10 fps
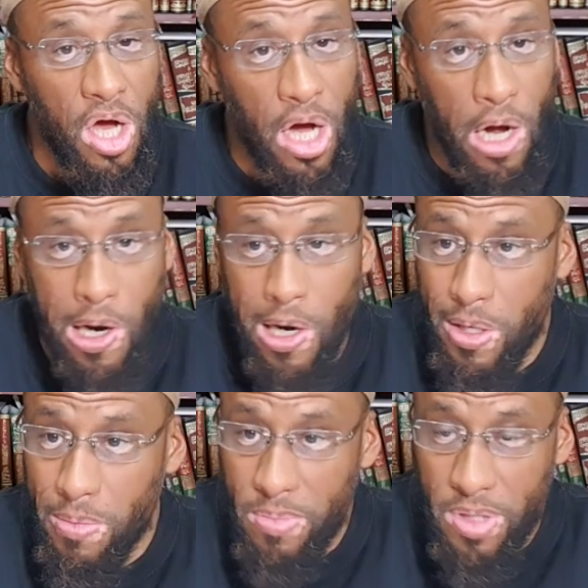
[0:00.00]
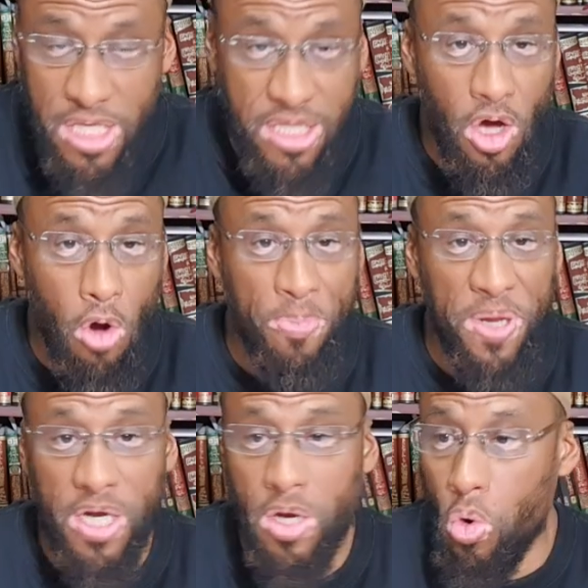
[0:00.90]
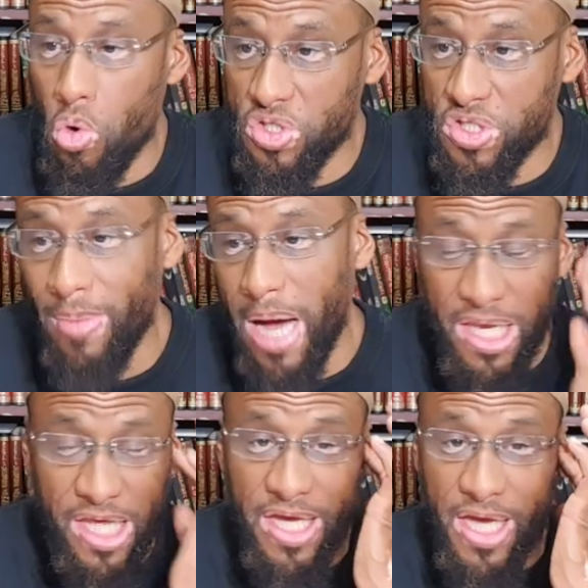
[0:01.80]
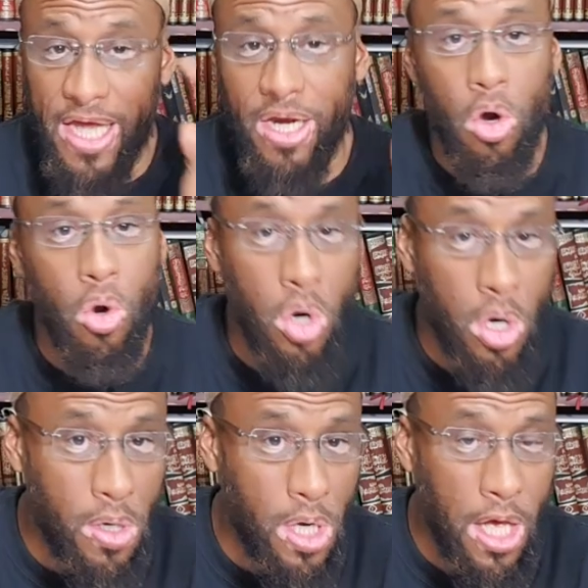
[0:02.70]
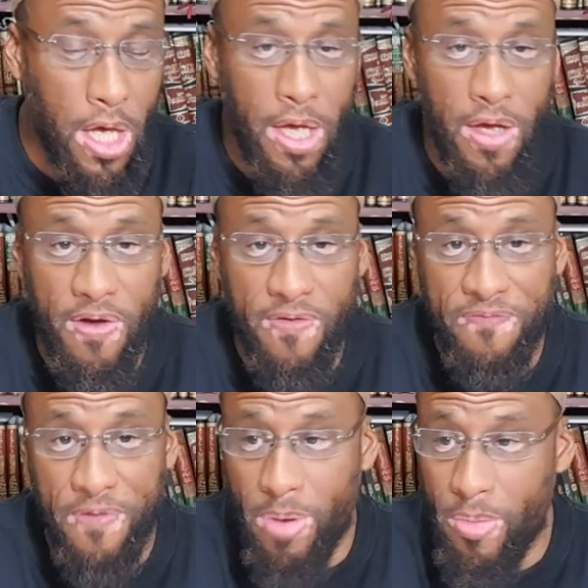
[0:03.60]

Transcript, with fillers: or ethiopian or somali and or uh, from